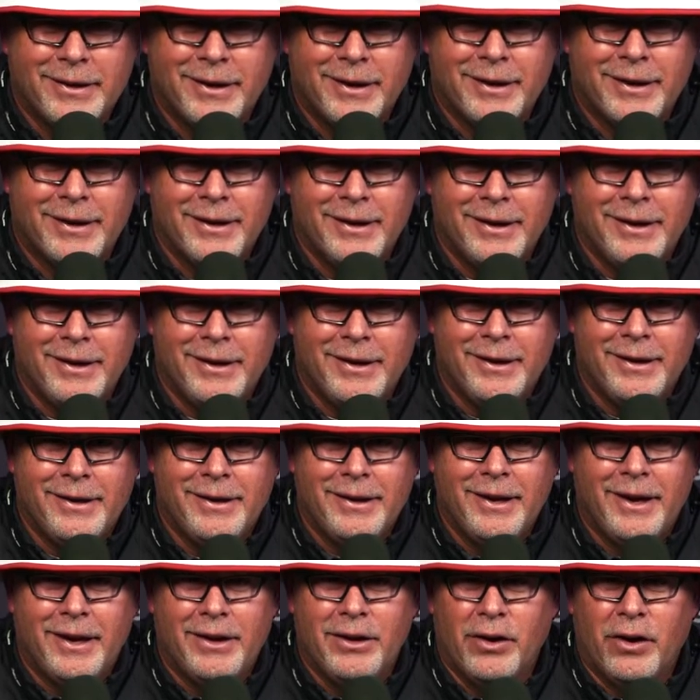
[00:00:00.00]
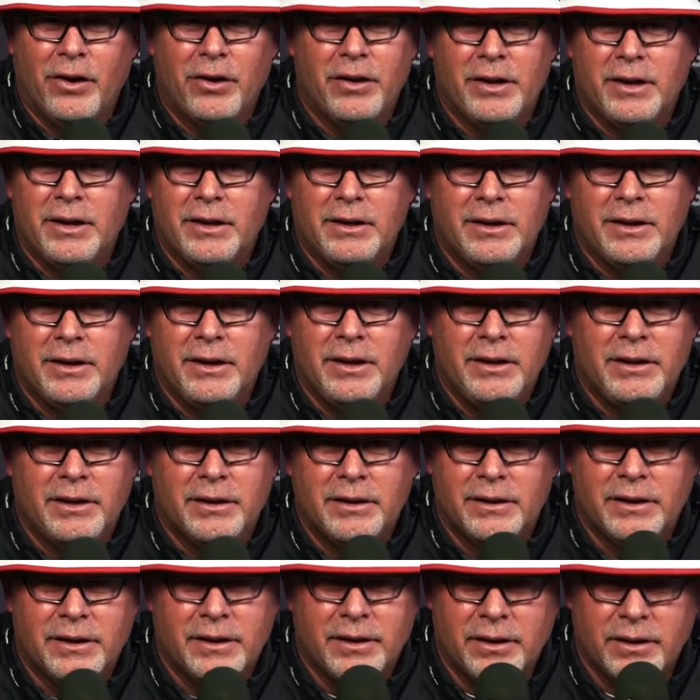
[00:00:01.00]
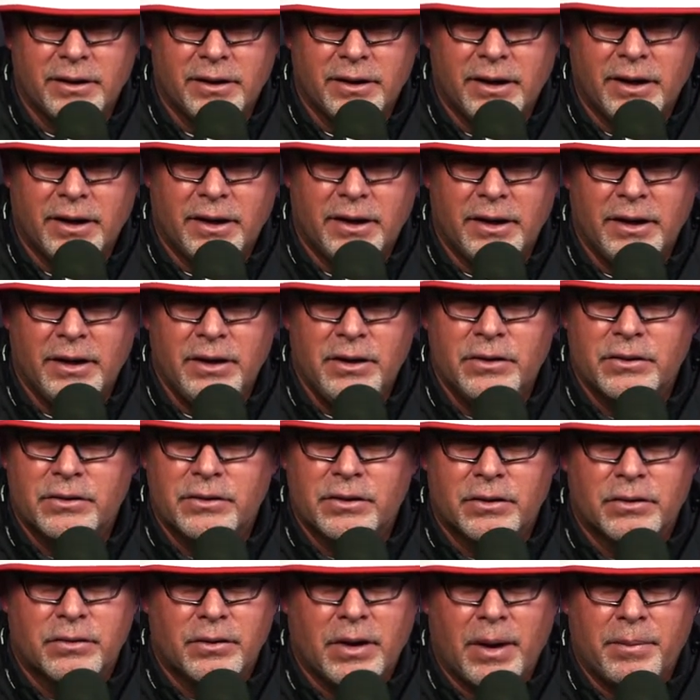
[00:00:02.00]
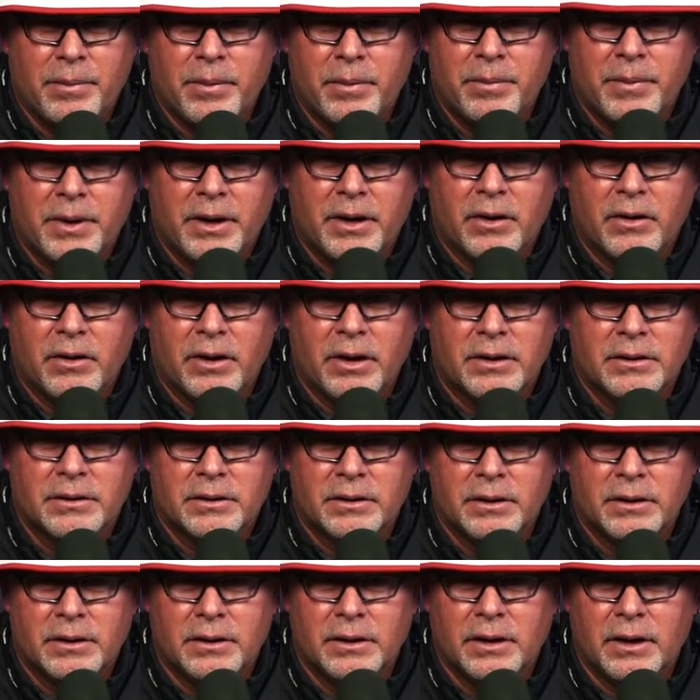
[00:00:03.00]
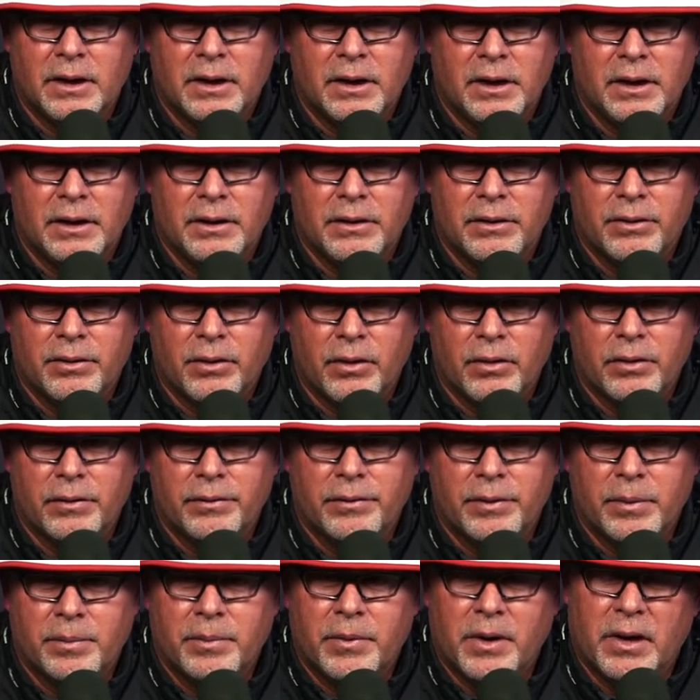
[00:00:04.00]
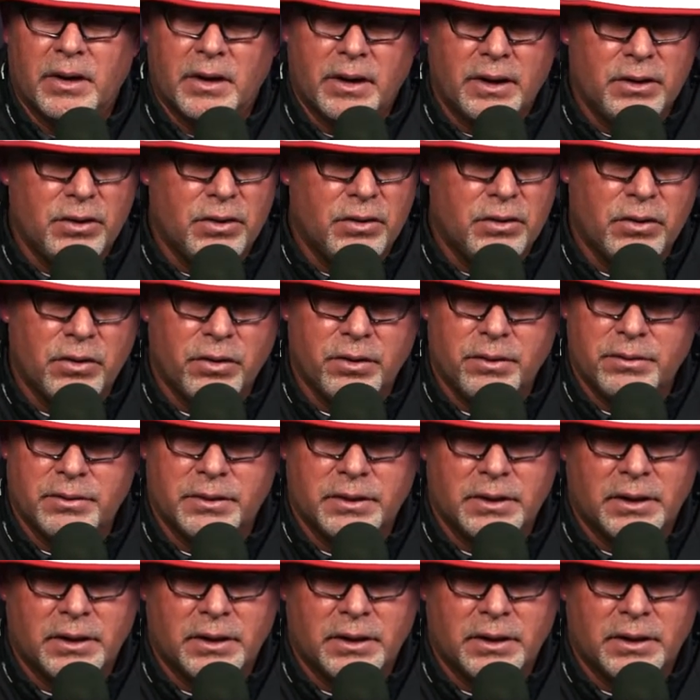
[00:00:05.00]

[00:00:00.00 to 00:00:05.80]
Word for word: uh, yeah, no, it, he he used to drop a man on us and uh, and throw the football, and you knew he was